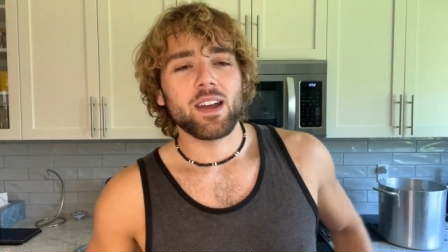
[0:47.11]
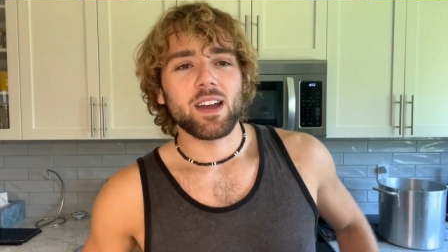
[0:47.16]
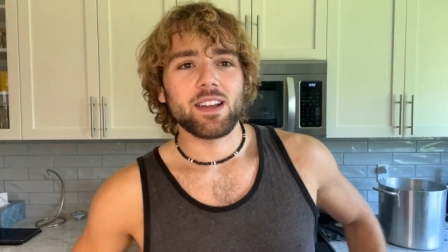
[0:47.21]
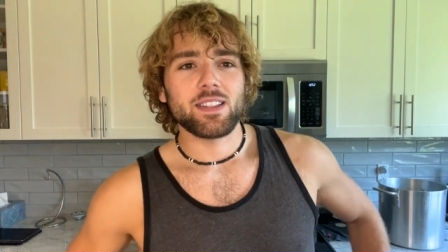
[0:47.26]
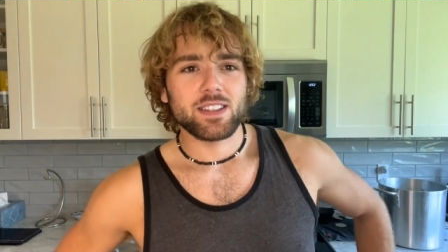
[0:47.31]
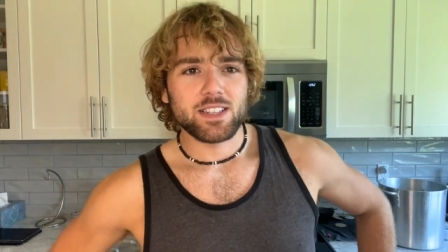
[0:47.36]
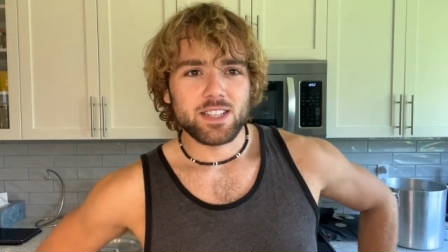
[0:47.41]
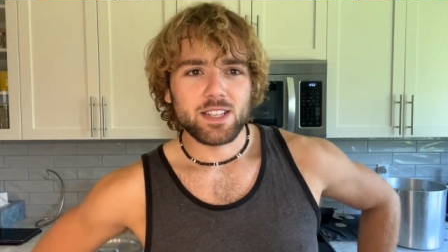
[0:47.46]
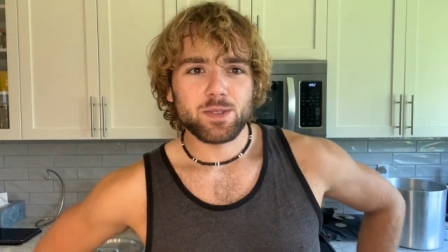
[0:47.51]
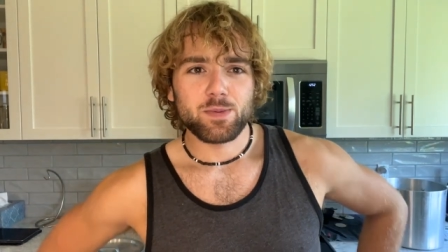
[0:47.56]

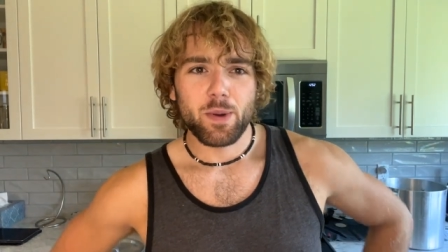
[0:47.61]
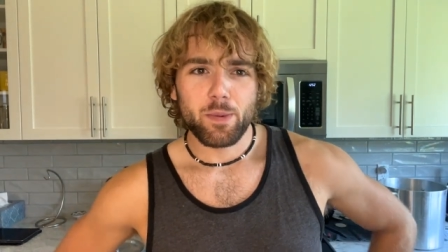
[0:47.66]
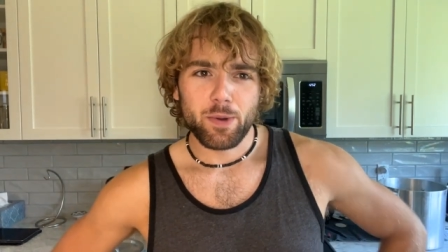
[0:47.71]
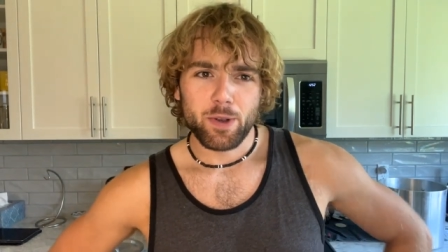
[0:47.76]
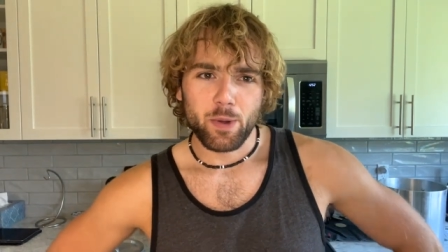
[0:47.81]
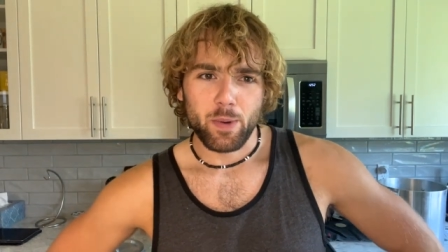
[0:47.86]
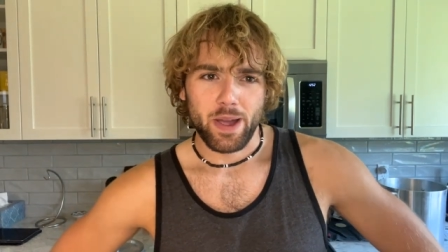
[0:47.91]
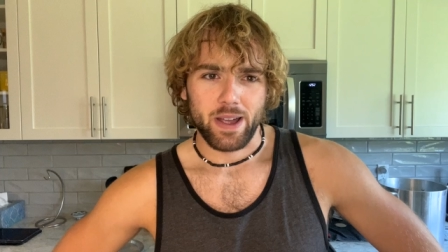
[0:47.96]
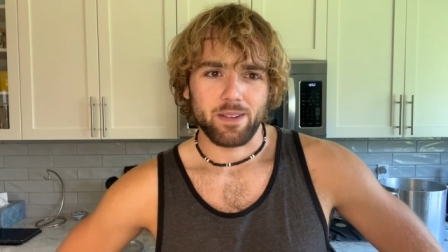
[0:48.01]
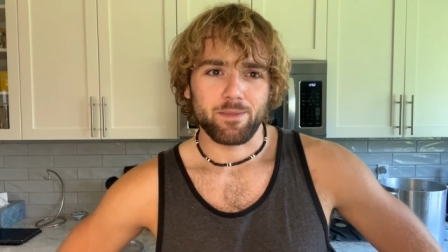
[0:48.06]
And this is what we're
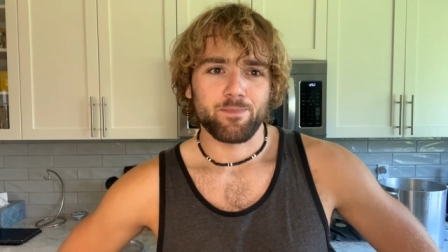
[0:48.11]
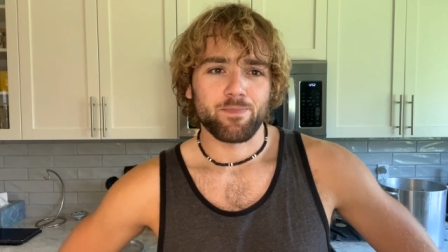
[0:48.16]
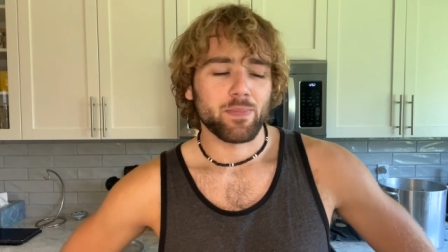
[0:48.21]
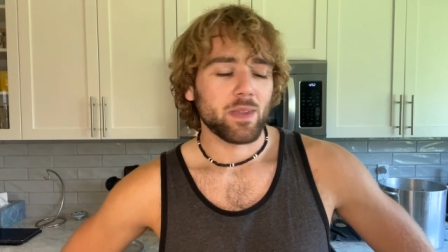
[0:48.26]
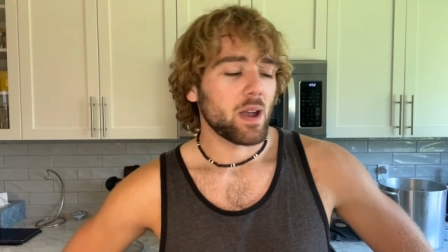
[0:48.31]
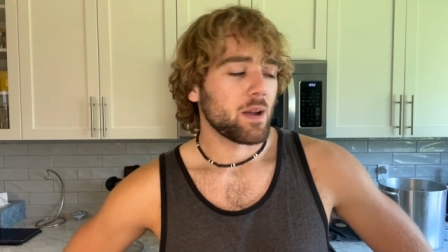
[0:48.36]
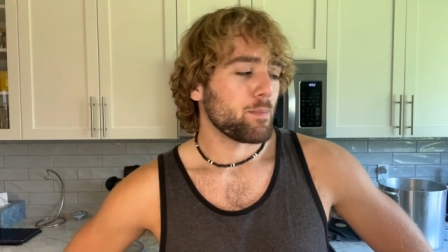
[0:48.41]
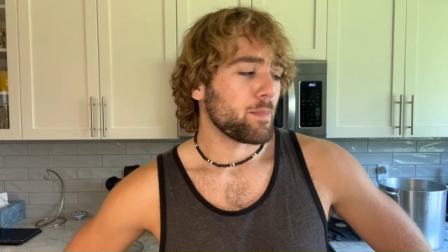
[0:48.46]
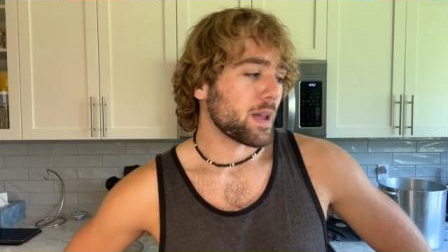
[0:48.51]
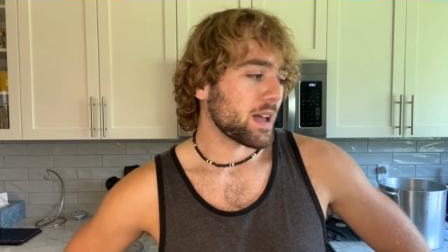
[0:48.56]
doing
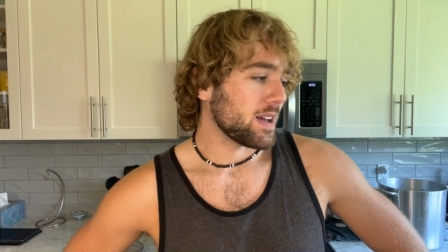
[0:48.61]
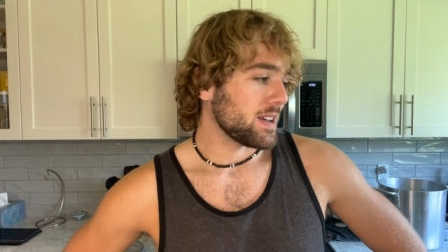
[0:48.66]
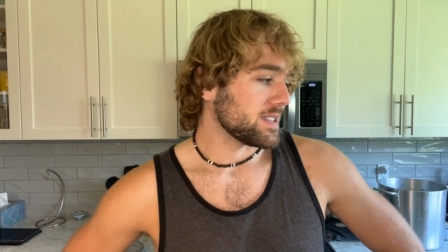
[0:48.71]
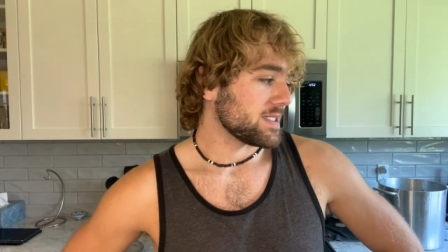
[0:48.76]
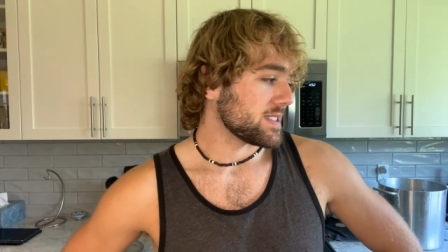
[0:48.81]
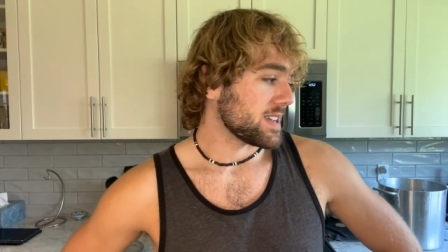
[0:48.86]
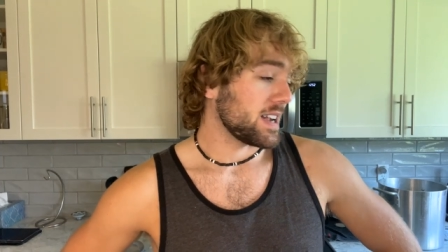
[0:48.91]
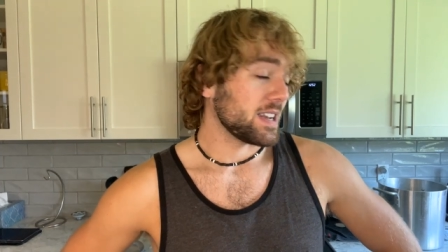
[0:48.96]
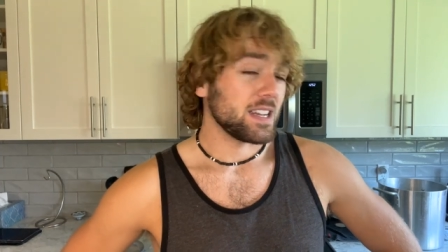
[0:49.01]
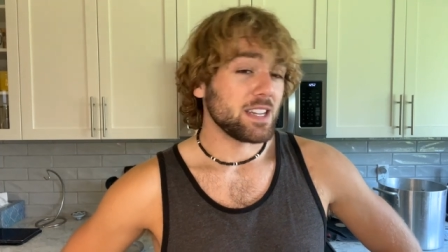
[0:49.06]

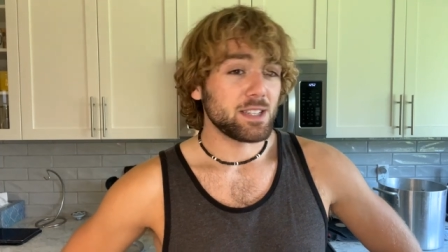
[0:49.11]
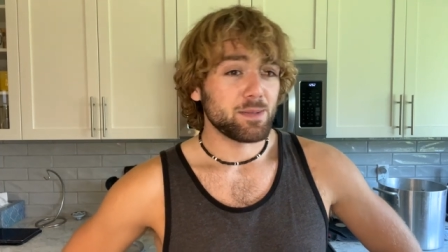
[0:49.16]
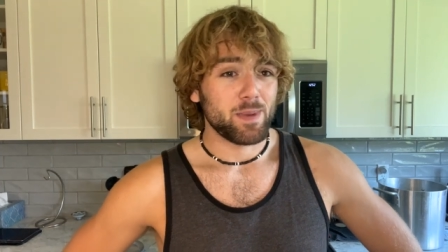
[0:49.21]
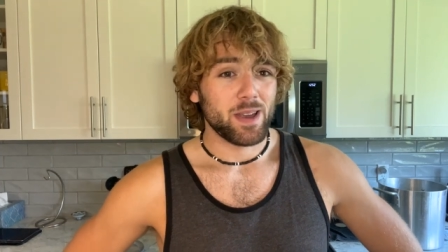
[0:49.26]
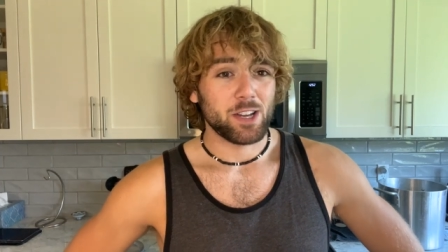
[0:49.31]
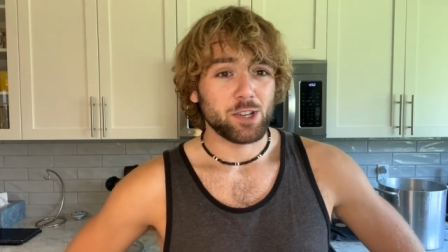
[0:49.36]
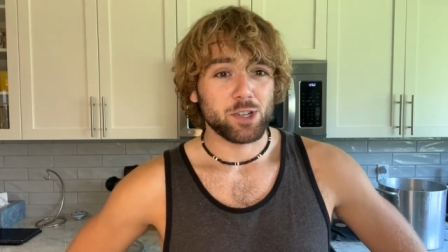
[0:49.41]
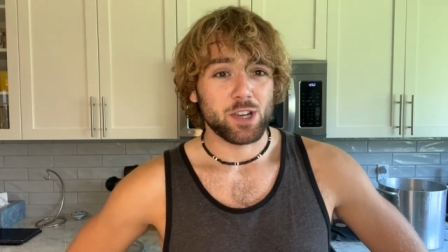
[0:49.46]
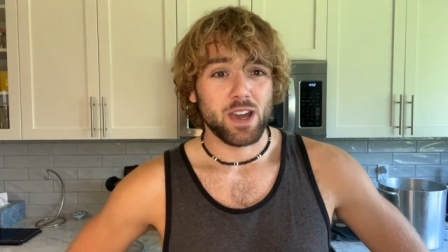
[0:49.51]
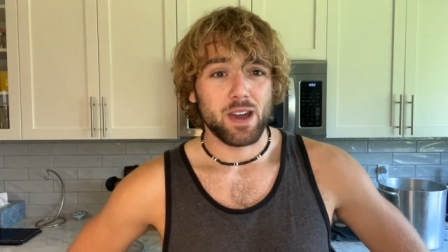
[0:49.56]
because I need to
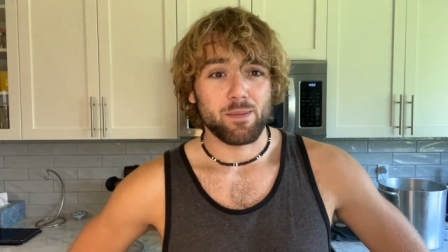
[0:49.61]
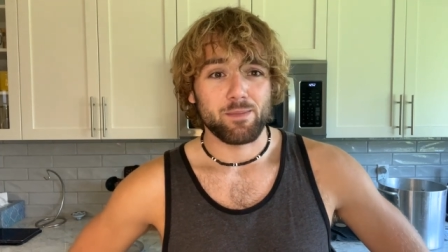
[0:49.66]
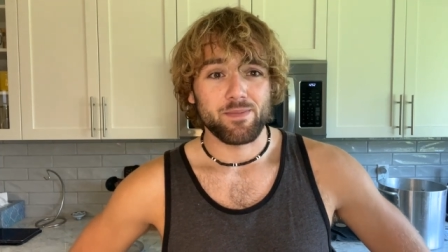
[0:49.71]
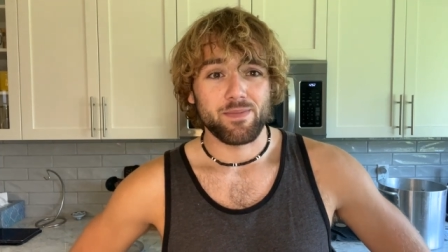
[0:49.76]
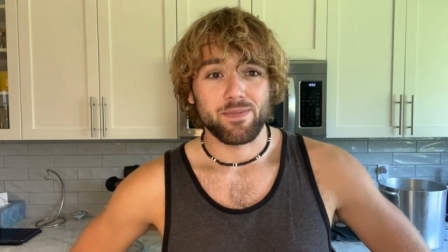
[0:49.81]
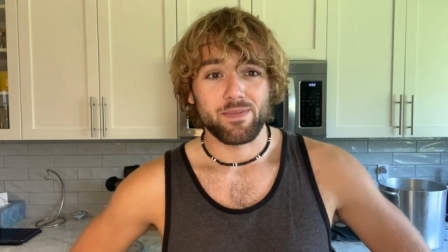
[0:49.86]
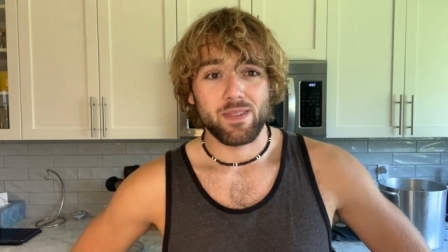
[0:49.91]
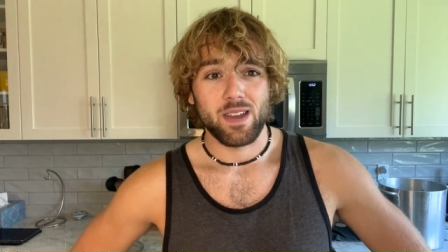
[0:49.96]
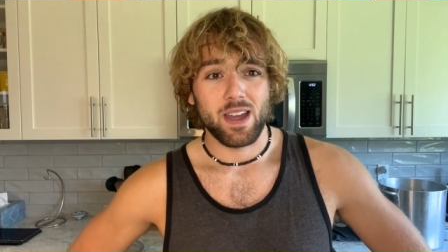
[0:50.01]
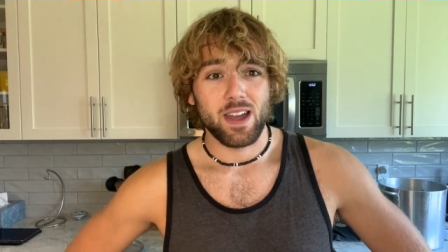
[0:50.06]
make jam,
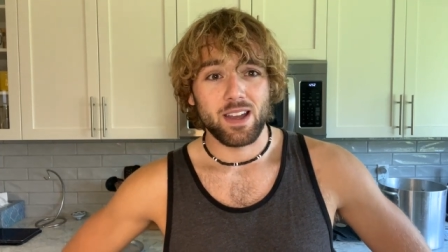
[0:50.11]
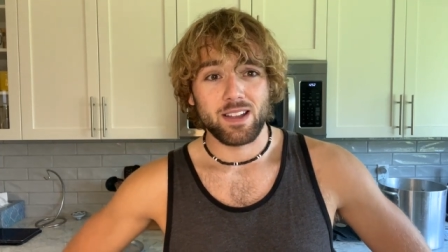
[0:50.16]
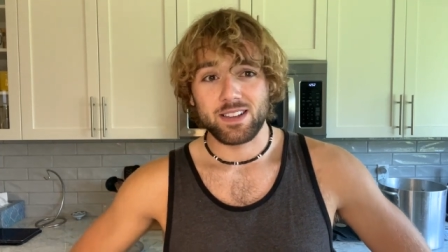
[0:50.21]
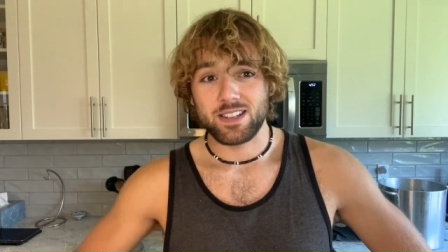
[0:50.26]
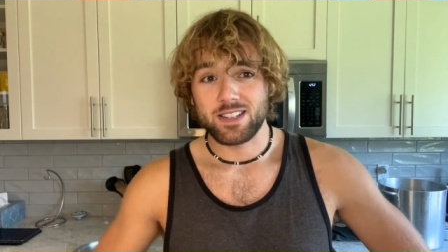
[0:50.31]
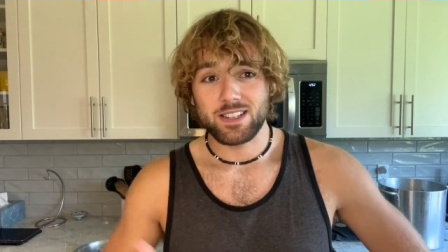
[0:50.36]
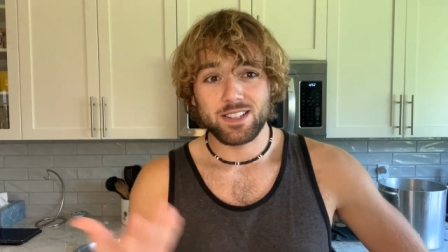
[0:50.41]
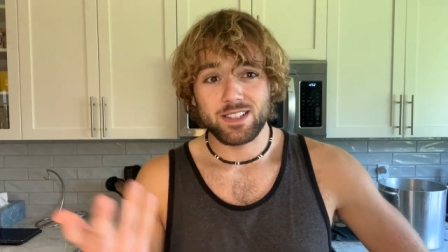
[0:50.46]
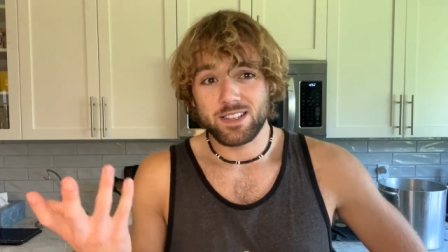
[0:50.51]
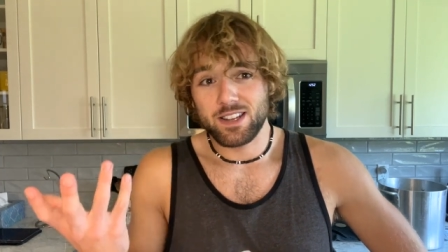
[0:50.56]
and
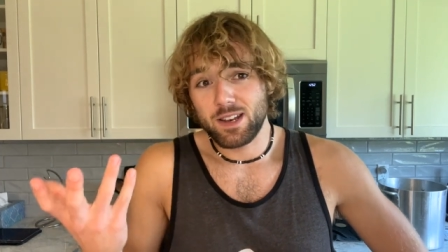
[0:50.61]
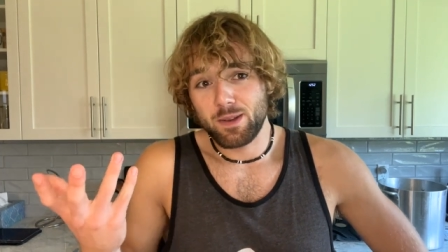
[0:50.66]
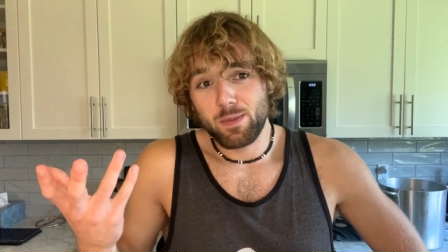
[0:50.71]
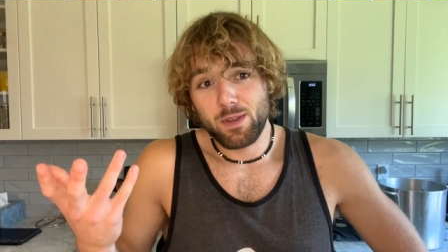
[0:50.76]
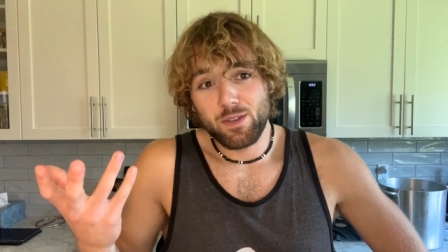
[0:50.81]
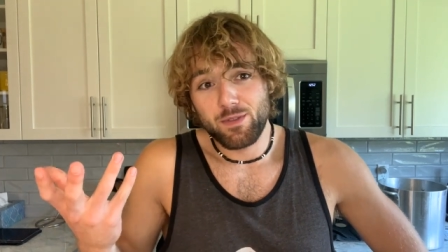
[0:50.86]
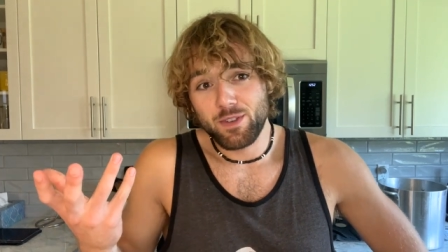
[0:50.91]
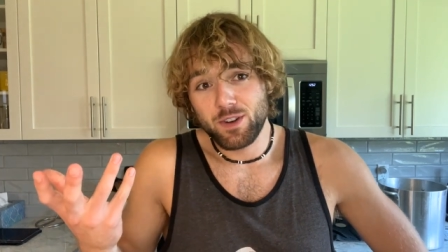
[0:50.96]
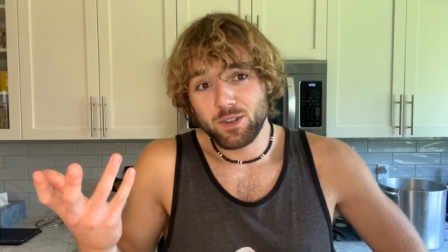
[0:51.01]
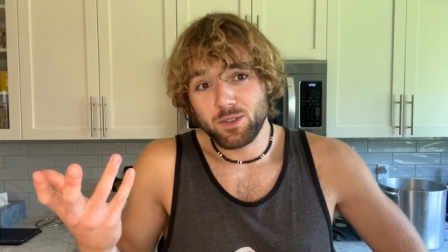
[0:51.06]
this is going to
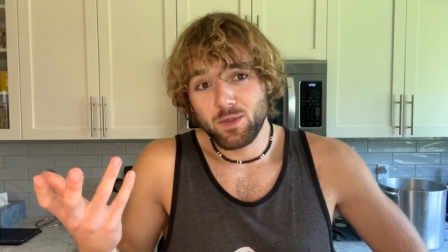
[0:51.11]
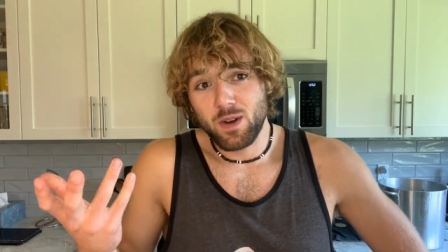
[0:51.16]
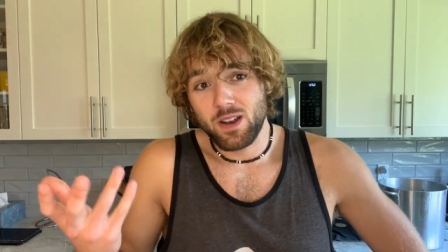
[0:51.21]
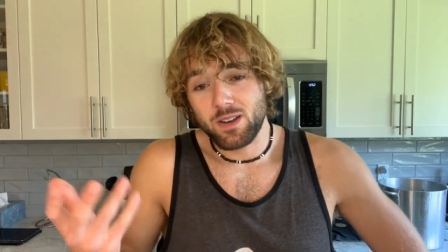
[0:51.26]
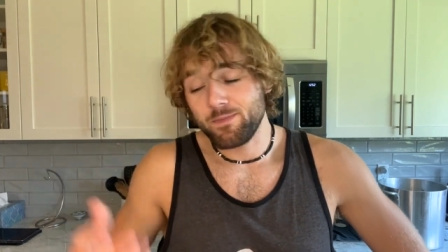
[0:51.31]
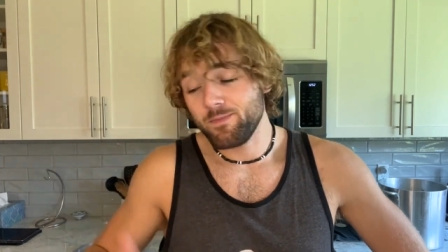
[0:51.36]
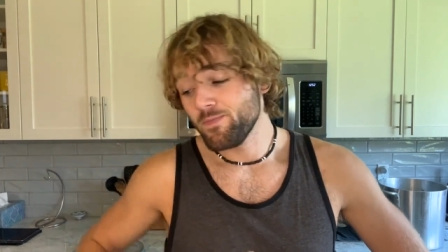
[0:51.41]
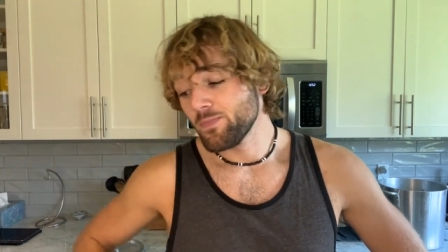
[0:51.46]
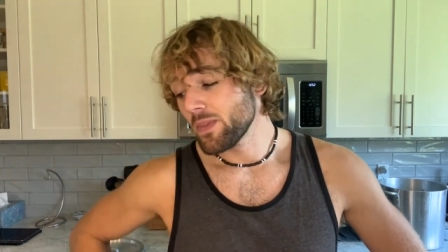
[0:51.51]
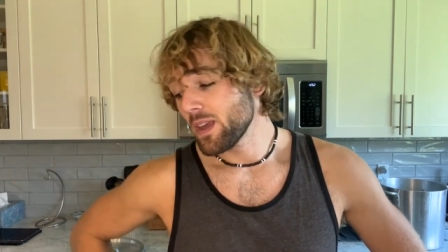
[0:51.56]
be the first
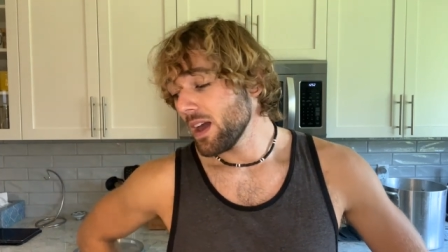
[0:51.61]
one.